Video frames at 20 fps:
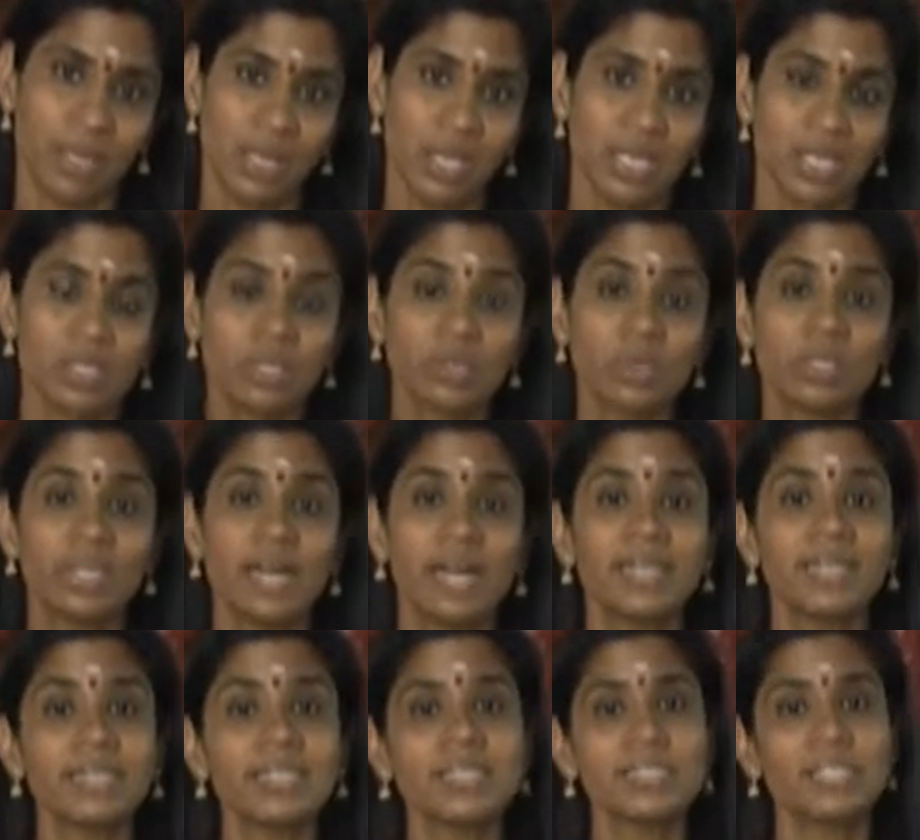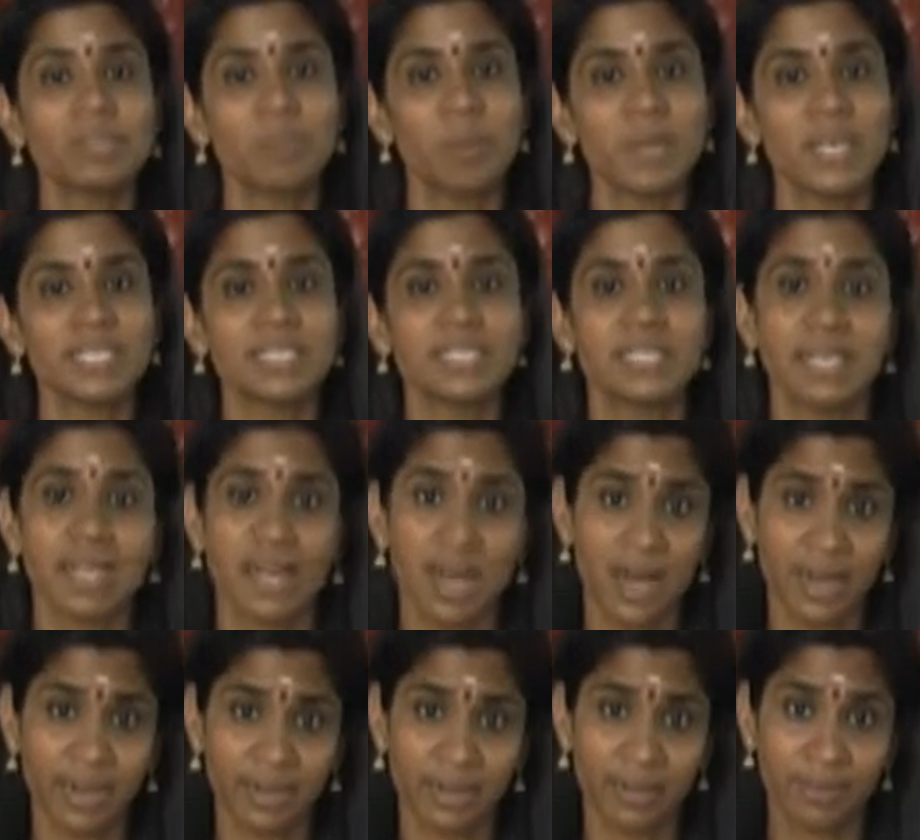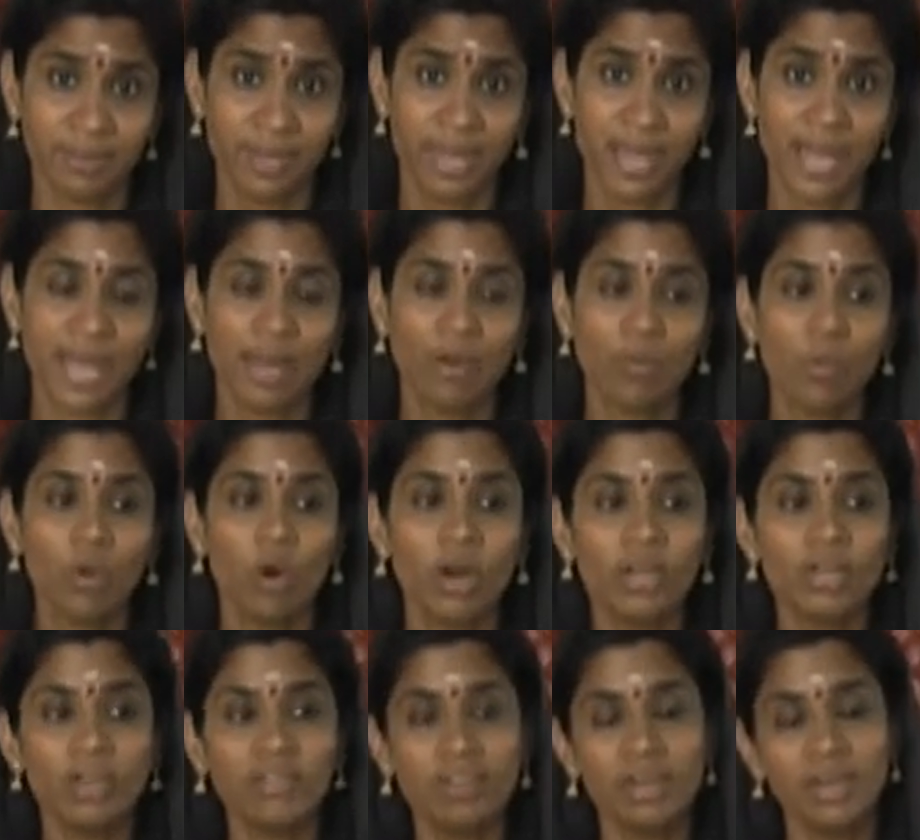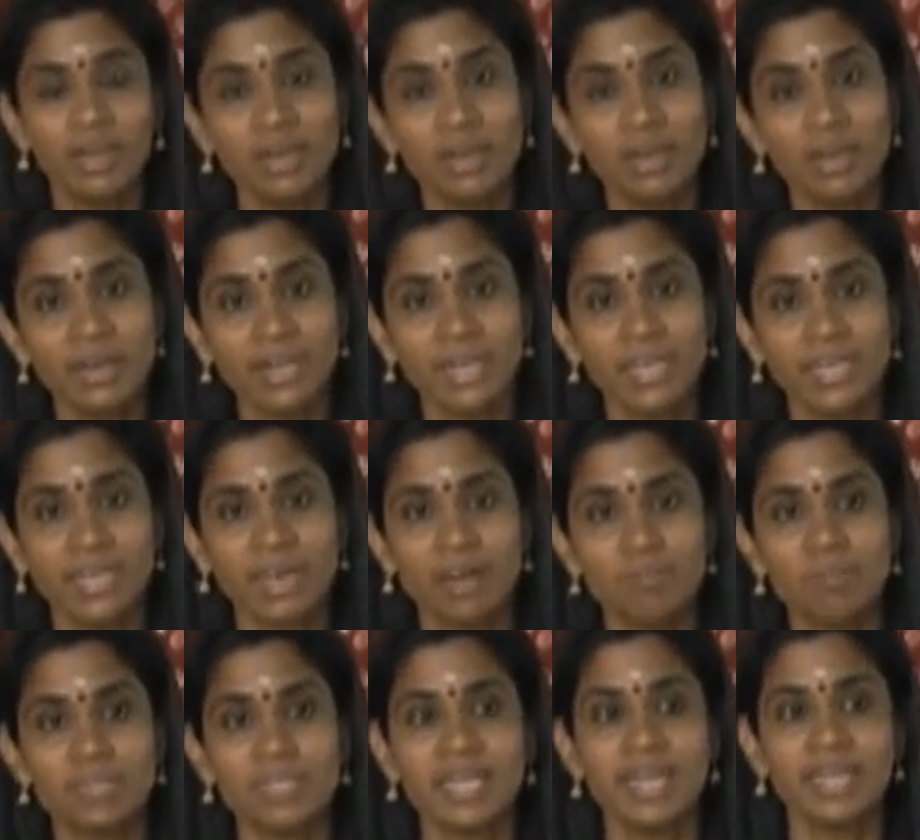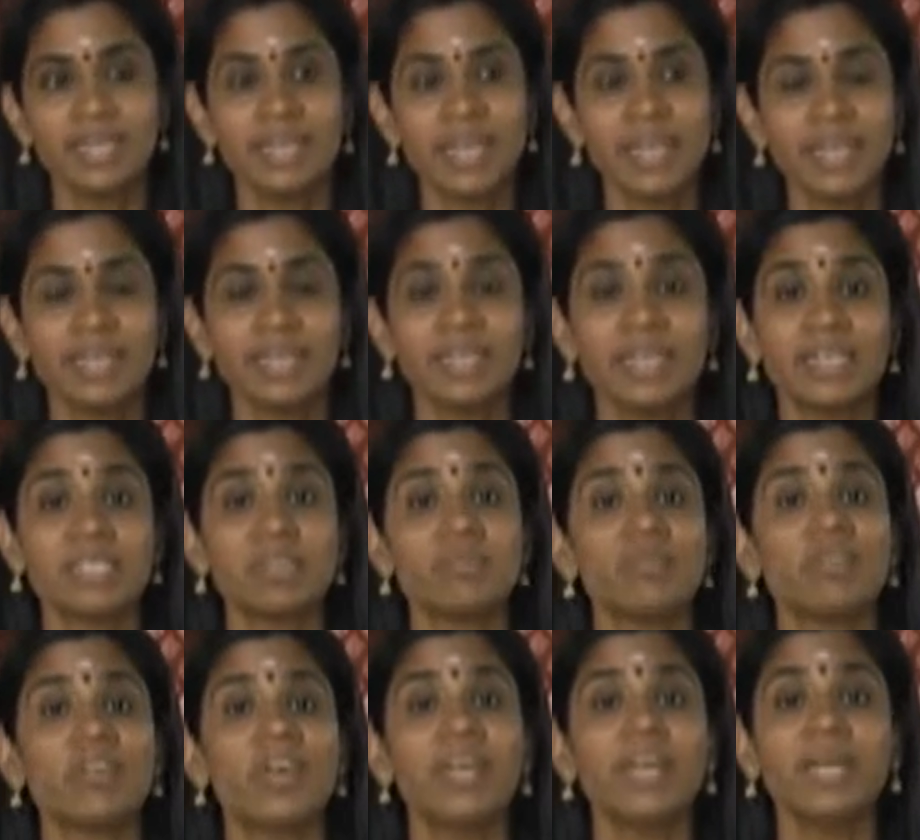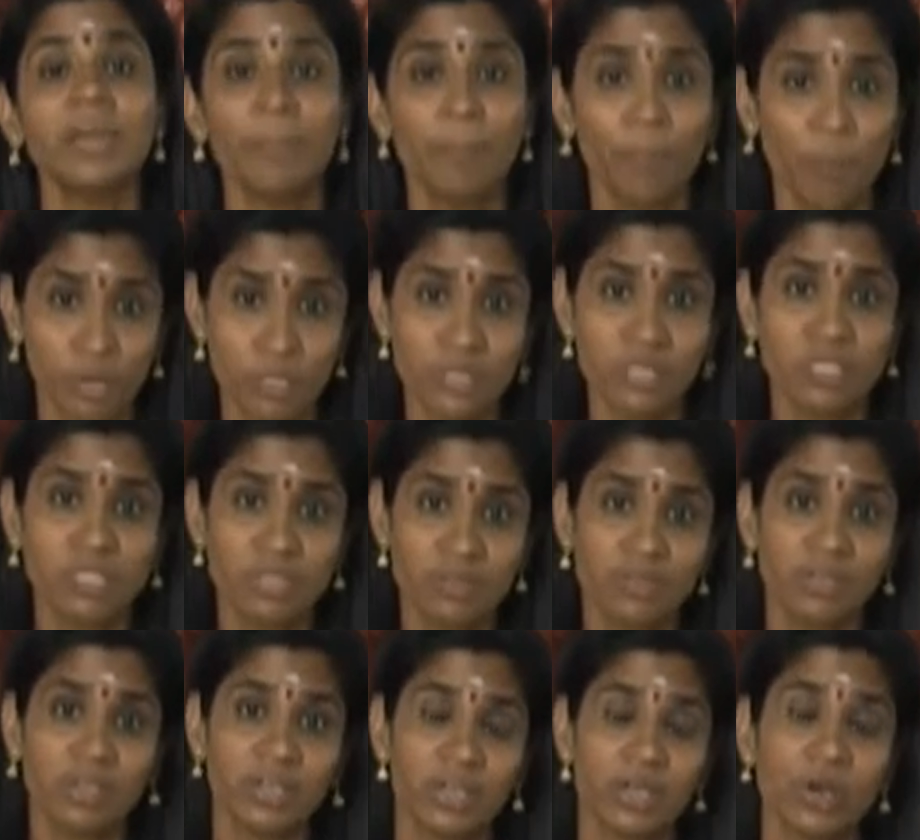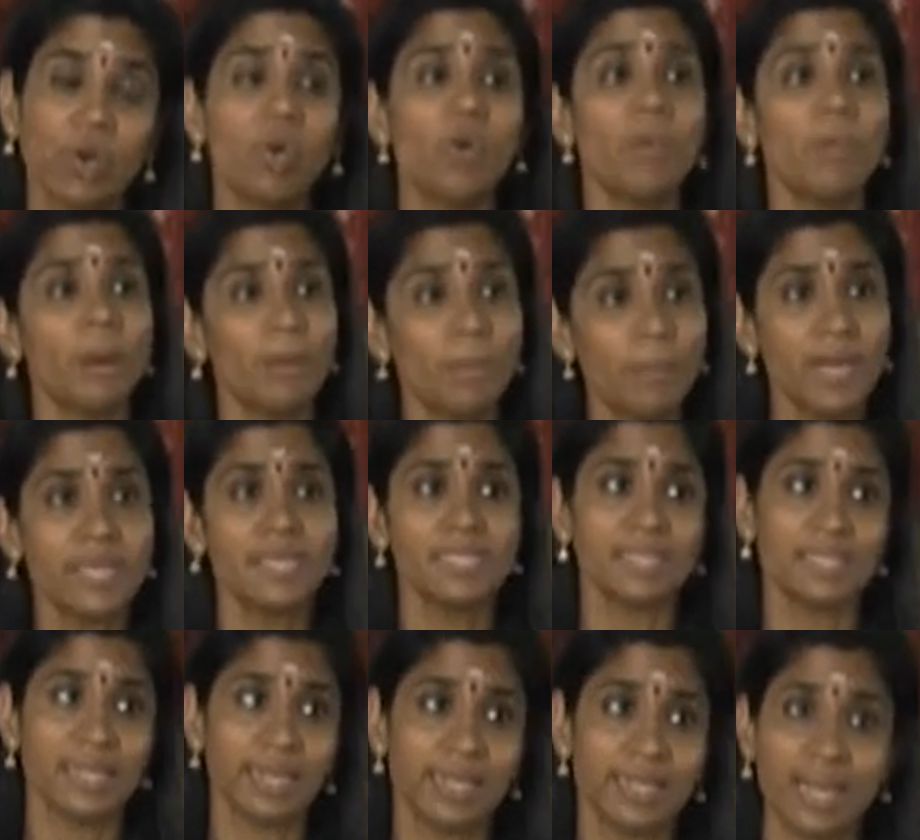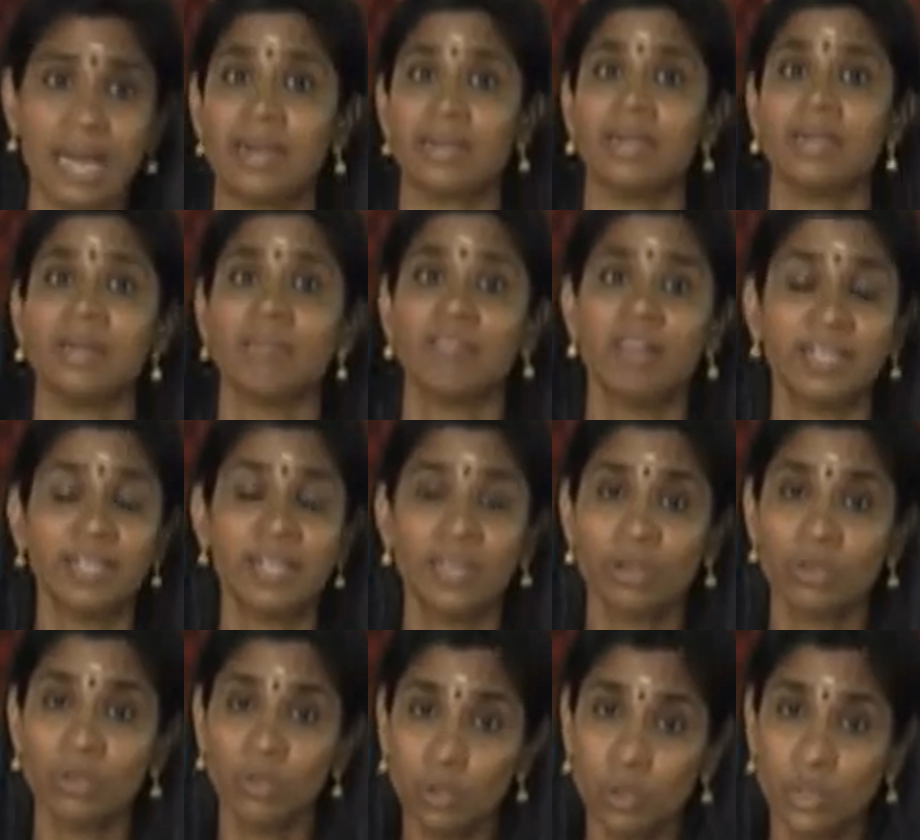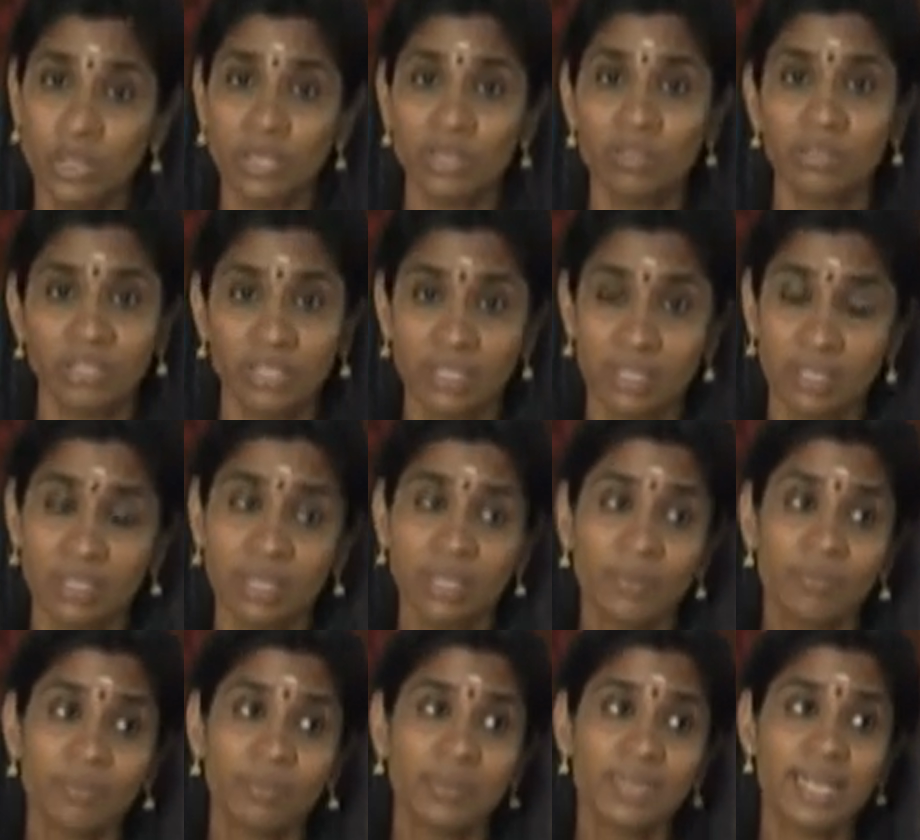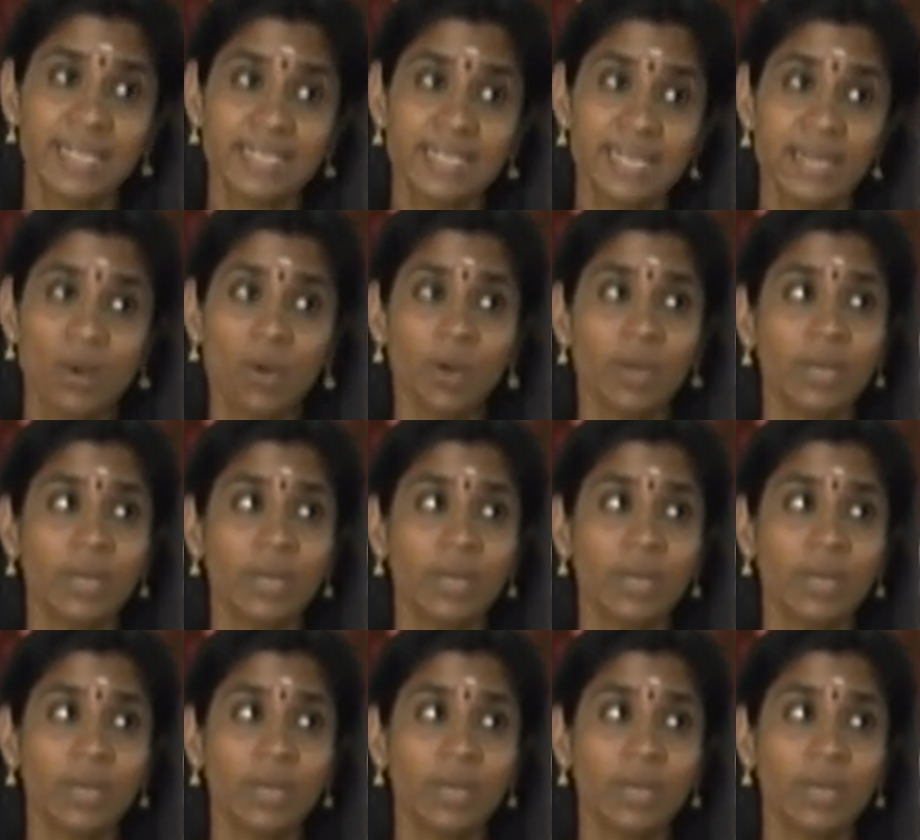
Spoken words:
So that is the space they are in. And whatever learning comes, they take it as very positive learning. Oh, mama has said that. When they are 2 year, 3 year, they say, okay,